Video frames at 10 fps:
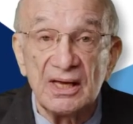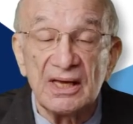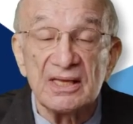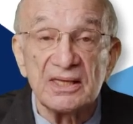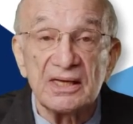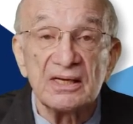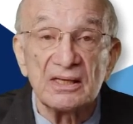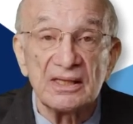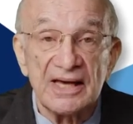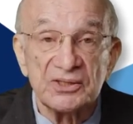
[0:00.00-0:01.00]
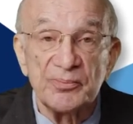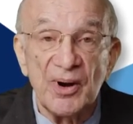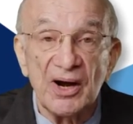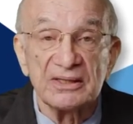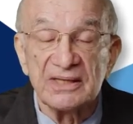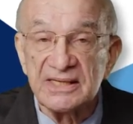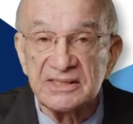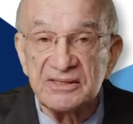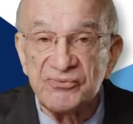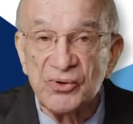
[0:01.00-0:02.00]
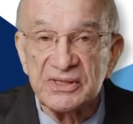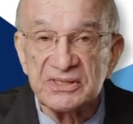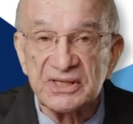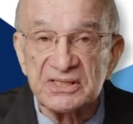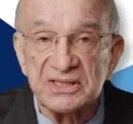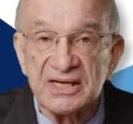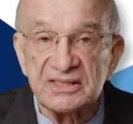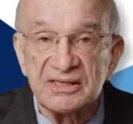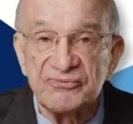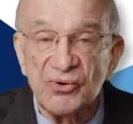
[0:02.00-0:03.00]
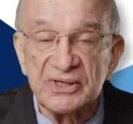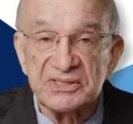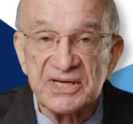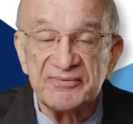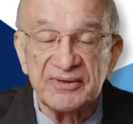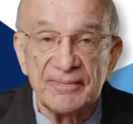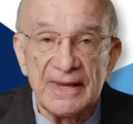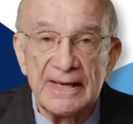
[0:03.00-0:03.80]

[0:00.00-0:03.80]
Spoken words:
in the latter part, 1946, 1947.